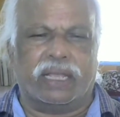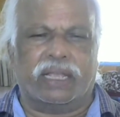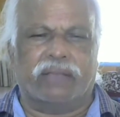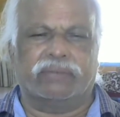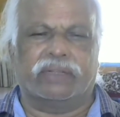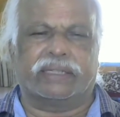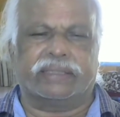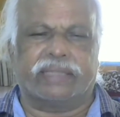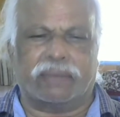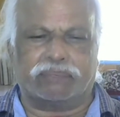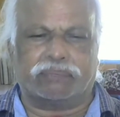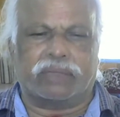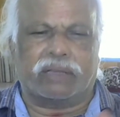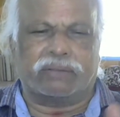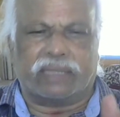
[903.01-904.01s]
If the
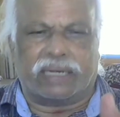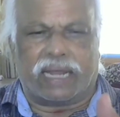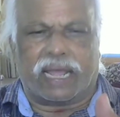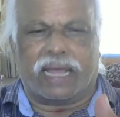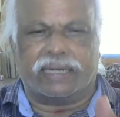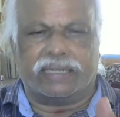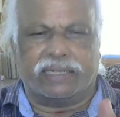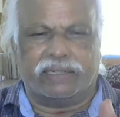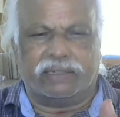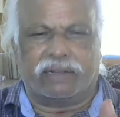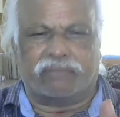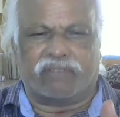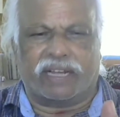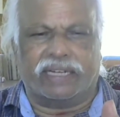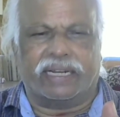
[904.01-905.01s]
depth of the land in
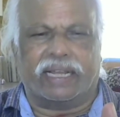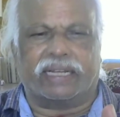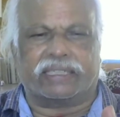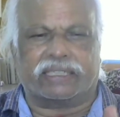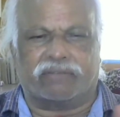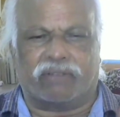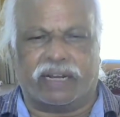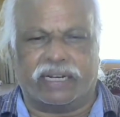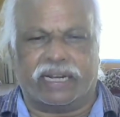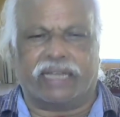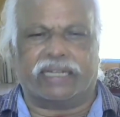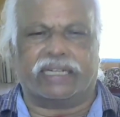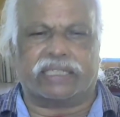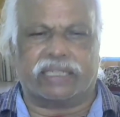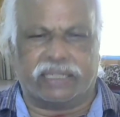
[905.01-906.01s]
y
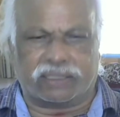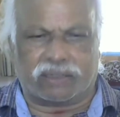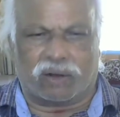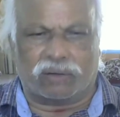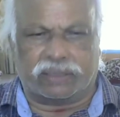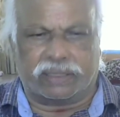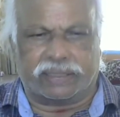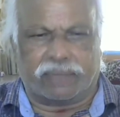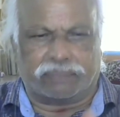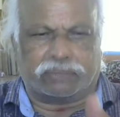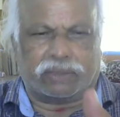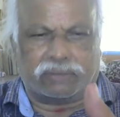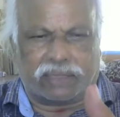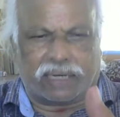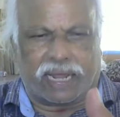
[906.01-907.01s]
direction is called the
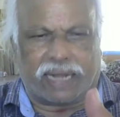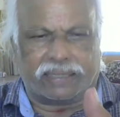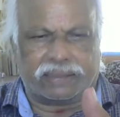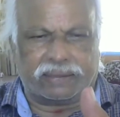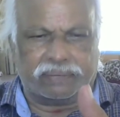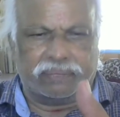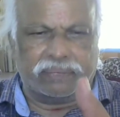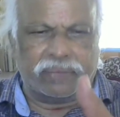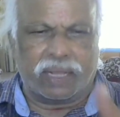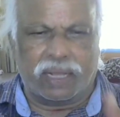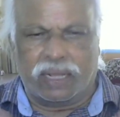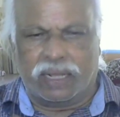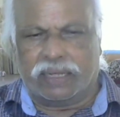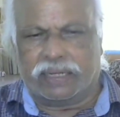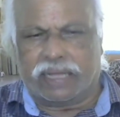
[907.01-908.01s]
depth of the land.
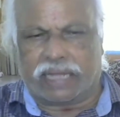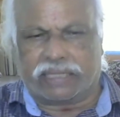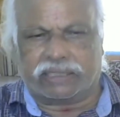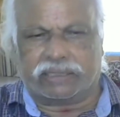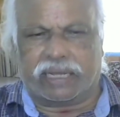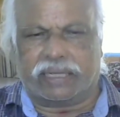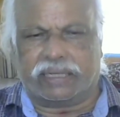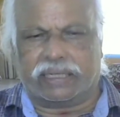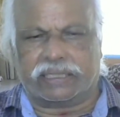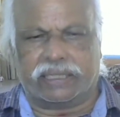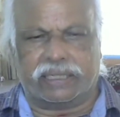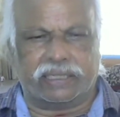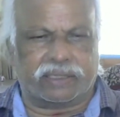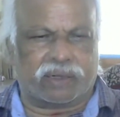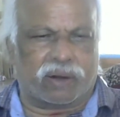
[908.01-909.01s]
X direction
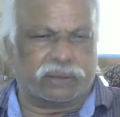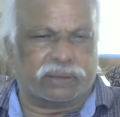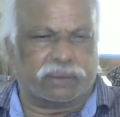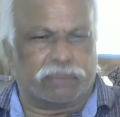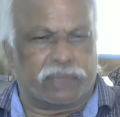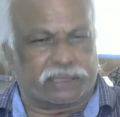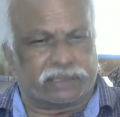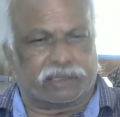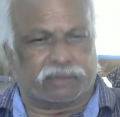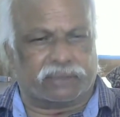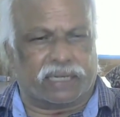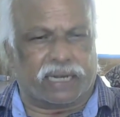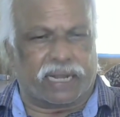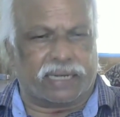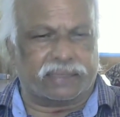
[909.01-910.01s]
is called the breadth of
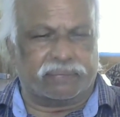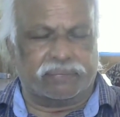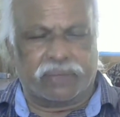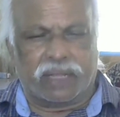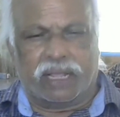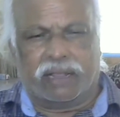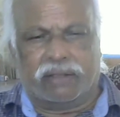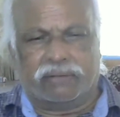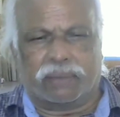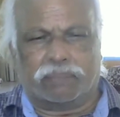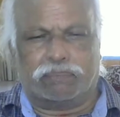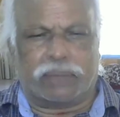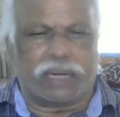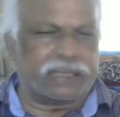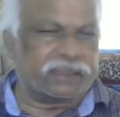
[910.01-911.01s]
the land. If
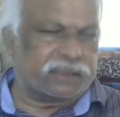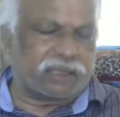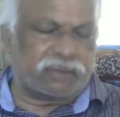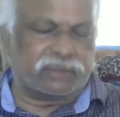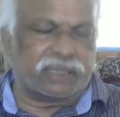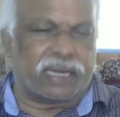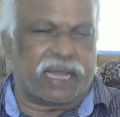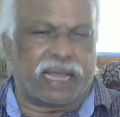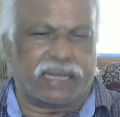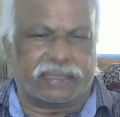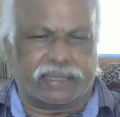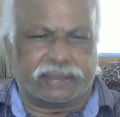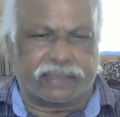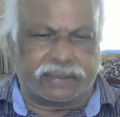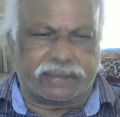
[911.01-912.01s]
the breadth of the land
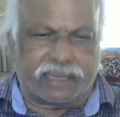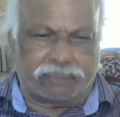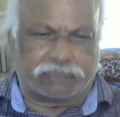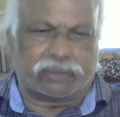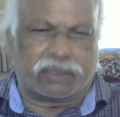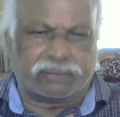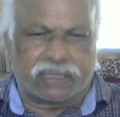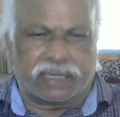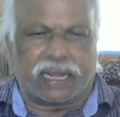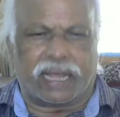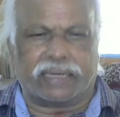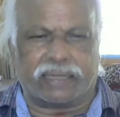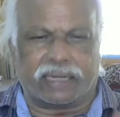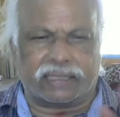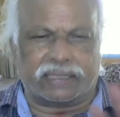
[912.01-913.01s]
and the depth of the
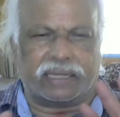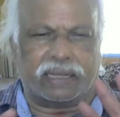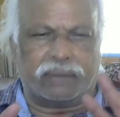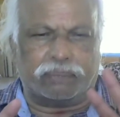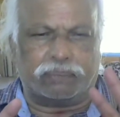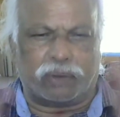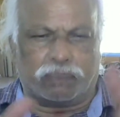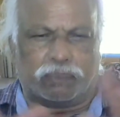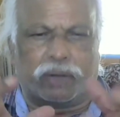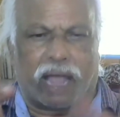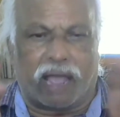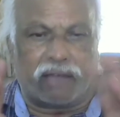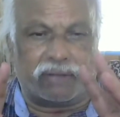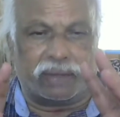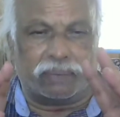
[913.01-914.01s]
land
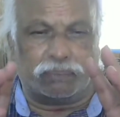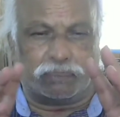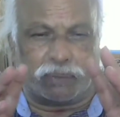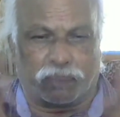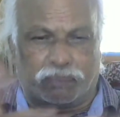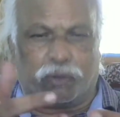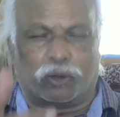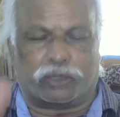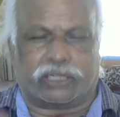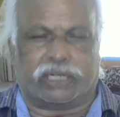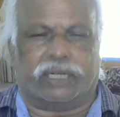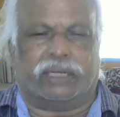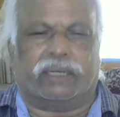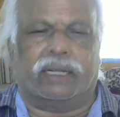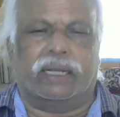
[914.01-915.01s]
have a
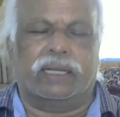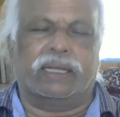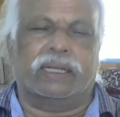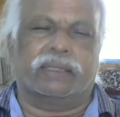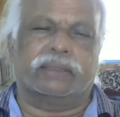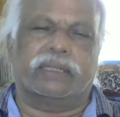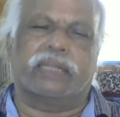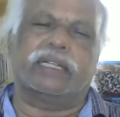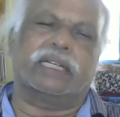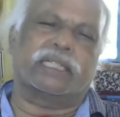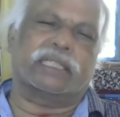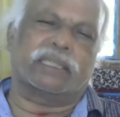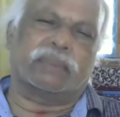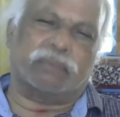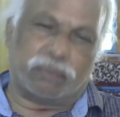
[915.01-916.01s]
proportion, then it
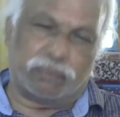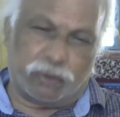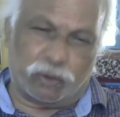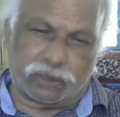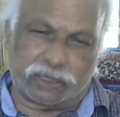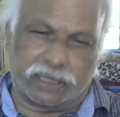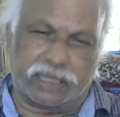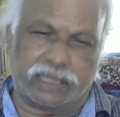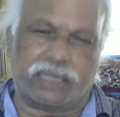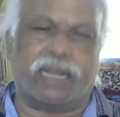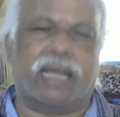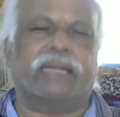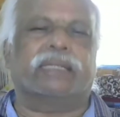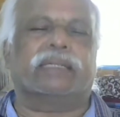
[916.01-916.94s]
is a proportionate land.